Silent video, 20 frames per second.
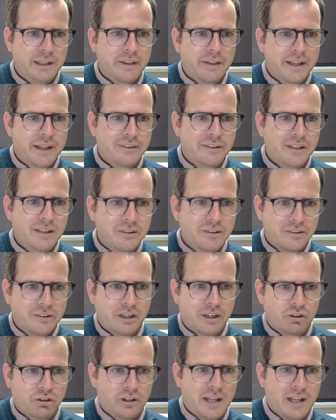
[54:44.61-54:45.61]
that there's
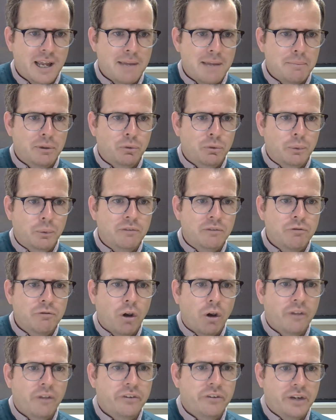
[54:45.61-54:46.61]
intersection there between
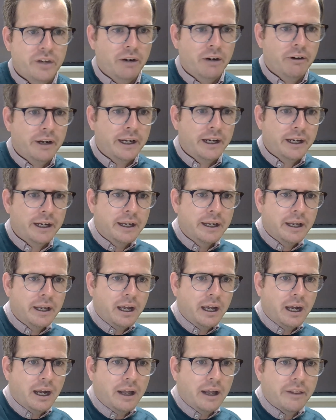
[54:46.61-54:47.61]
volunteering,
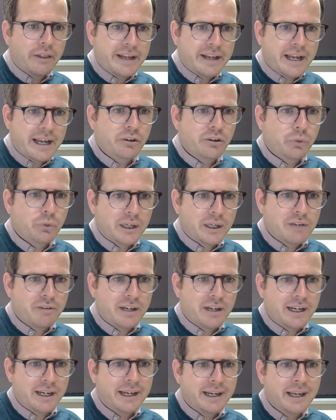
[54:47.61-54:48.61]
uh, the annual
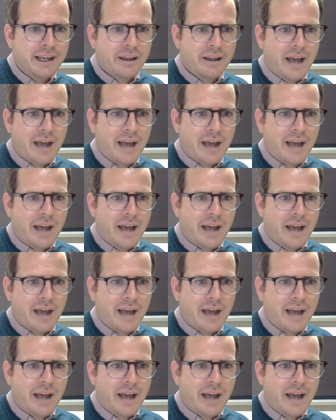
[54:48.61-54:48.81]
giving,